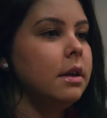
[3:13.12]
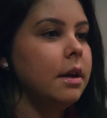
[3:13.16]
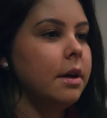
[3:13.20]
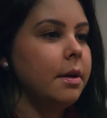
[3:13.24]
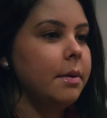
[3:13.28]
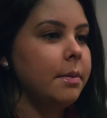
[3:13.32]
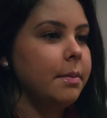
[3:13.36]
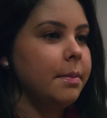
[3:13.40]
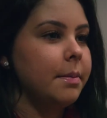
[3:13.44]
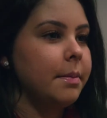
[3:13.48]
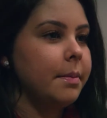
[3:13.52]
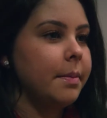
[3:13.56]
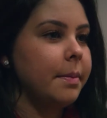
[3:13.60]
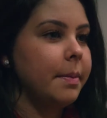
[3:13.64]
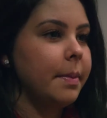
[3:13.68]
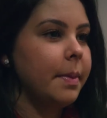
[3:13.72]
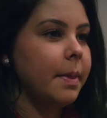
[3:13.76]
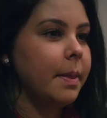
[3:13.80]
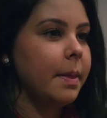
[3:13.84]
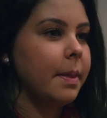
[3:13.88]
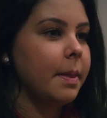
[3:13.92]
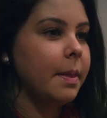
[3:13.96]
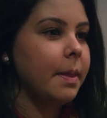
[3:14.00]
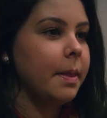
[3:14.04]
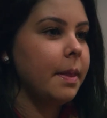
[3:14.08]
I see
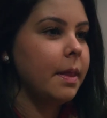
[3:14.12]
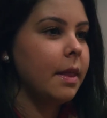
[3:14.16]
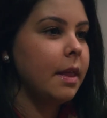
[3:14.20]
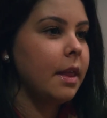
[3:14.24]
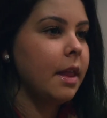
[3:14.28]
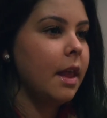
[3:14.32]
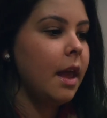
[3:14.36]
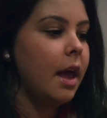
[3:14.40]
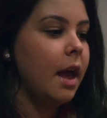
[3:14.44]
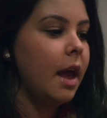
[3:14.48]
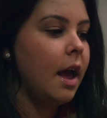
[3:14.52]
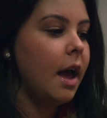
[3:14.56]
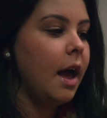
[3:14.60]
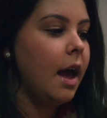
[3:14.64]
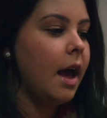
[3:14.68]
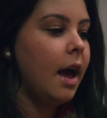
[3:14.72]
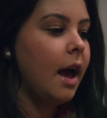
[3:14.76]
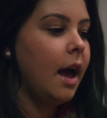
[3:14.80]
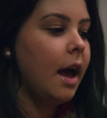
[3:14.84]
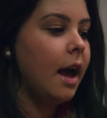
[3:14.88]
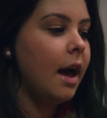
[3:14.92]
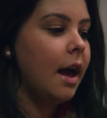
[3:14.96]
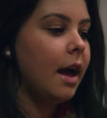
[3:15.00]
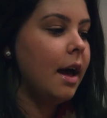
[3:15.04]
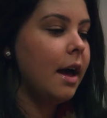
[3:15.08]
people who just
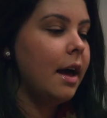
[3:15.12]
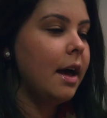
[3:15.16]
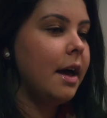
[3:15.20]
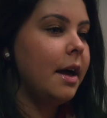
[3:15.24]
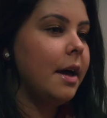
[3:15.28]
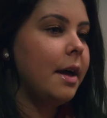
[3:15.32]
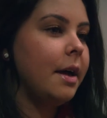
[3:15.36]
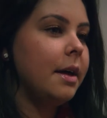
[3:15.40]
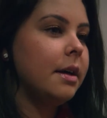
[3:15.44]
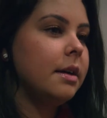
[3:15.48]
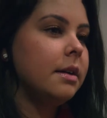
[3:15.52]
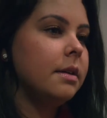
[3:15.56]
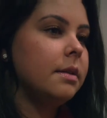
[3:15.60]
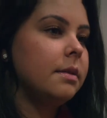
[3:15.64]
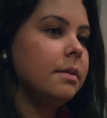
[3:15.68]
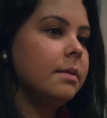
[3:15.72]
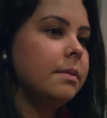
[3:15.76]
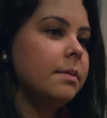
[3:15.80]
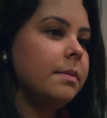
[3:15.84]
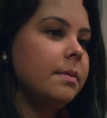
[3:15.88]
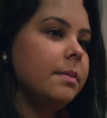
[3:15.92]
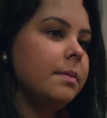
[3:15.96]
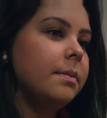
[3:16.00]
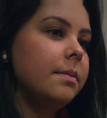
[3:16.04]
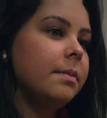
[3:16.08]
simply pay for the
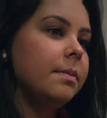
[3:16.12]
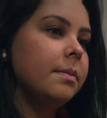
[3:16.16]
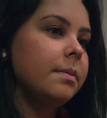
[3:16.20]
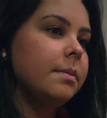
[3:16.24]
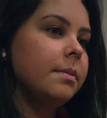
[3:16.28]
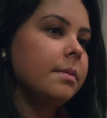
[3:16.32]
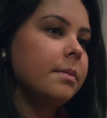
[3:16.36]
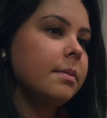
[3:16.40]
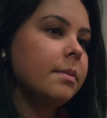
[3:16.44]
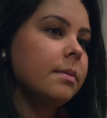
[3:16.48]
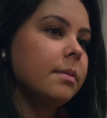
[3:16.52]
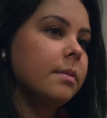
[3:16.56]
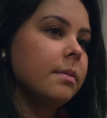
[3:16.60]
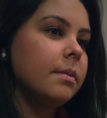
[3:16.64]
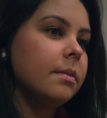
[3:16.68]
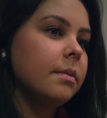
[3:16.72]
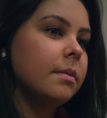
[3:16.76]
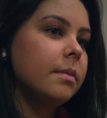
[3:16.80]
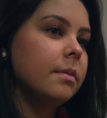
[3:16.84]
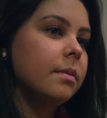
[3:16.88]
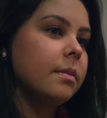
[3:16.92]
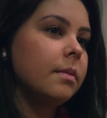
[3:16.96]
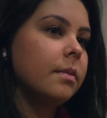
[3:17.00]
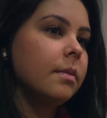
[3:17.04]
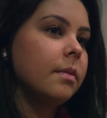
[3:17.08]
sessions themselves.
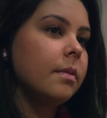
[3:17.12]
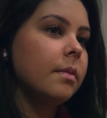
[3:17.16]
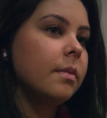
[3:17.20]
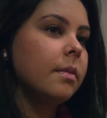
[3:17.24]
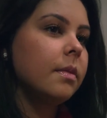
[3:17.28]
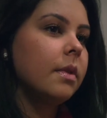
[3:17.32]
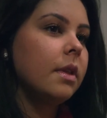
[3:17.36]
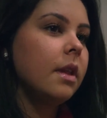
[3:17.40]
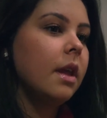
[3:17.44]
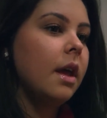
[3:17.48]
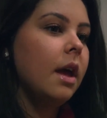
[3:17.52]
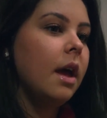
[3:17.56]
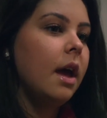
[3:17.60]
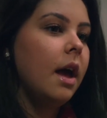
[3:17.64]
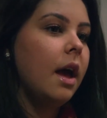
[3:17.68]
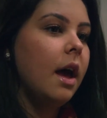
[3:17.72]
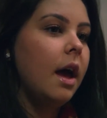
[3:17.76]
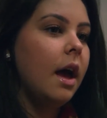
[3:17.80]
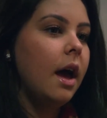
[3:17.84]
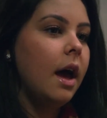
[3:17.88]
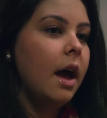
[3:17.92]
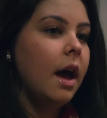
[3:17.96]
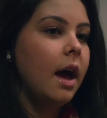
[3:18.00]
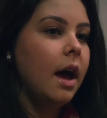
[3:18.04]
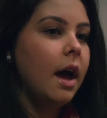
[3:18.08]
So
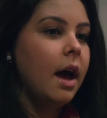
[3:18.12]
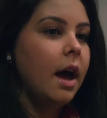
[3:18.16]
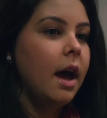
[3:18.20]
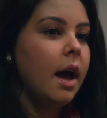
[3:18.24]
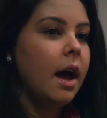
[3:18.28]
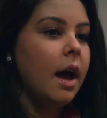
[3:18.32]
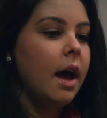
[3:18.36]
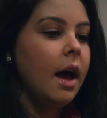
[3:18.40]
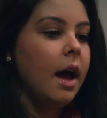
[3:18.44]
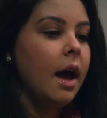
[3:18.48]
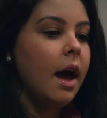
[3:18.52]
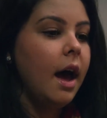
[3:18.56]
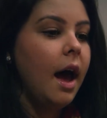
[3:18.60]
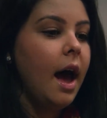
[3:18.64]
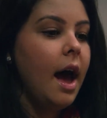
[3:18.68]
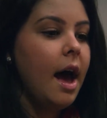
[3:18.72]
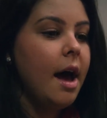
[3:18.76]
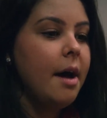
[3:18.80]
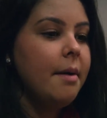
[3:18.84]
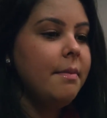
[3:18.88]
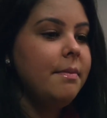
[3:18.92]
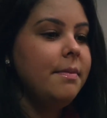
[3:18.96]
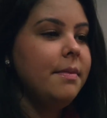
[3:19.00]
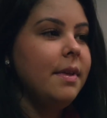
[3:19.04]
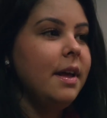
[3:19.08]
yes,
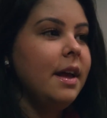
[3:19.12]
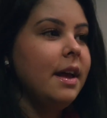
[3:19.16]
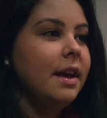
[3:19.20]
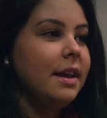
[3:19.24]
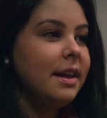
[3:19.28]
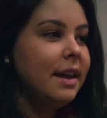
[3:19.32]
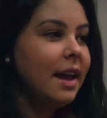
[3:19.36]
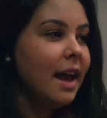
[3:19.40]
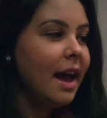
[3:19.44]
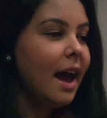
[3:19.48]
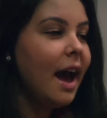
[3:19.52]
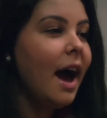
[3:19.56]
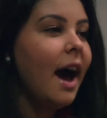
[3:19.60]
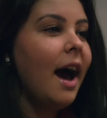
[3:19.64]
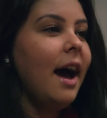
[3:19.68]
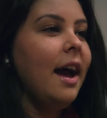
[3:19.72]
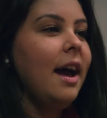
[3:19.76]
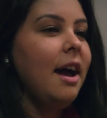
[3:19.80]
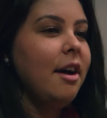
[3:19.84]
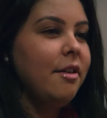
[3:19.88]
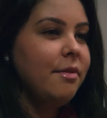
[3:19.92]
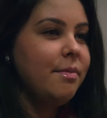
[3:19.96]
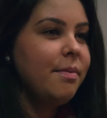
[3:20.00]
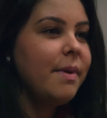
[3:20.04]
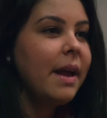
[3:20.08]
services are rebatable.
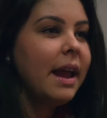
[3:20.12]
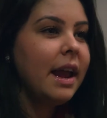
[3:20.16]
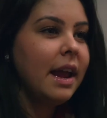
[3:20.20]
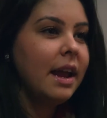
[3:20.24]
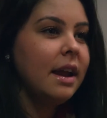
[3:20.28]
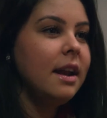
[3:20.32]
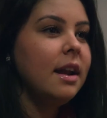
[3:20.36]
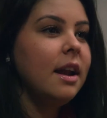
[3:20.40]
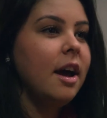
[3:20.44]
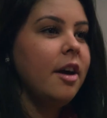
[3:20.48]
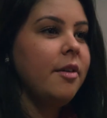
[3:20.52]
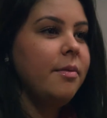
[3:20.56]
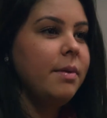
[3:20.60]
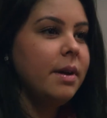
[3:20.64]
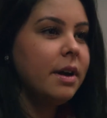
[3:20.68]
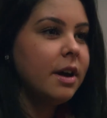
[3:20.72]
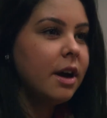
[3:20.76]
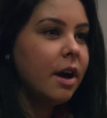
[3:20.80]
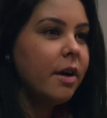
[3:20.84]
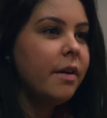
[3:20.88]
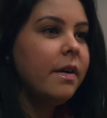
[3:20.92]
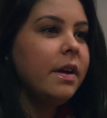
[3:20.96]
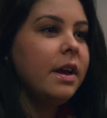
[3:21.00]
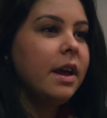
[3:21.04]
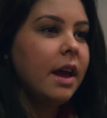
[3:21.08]
It's a good idea to
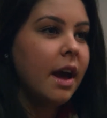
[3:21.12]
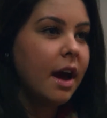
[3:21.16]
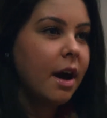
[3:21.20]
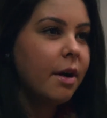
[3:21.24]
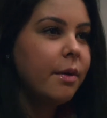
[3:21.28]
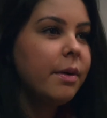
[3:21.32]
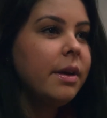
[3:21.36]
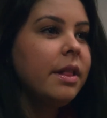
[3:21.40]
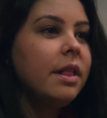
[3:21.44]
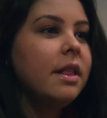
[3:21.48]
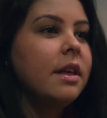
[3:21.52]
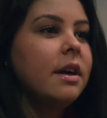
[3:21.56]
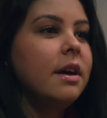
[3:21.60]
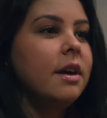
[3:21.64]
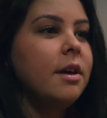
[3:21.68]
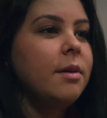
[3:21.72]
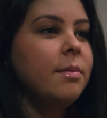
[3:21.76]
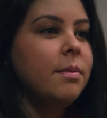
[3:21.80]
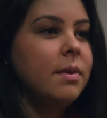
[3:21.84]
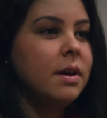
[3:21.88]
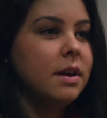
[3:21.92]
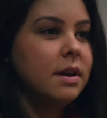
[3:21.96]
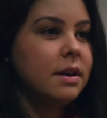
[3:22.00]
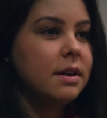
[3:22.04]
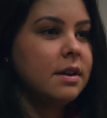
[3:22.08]
chat with your GP
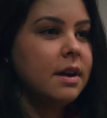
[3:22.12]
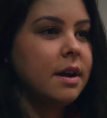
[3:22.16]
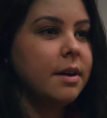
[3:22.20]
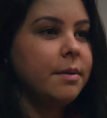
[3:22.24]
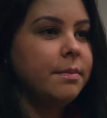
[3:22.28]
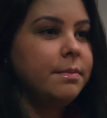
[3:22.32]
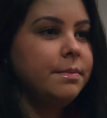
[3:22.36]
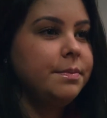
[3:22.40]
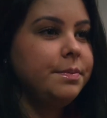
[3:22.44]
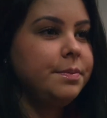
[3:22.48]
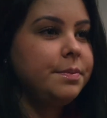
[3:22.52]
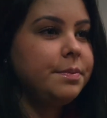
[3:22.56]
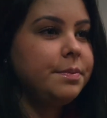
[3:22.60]
because they're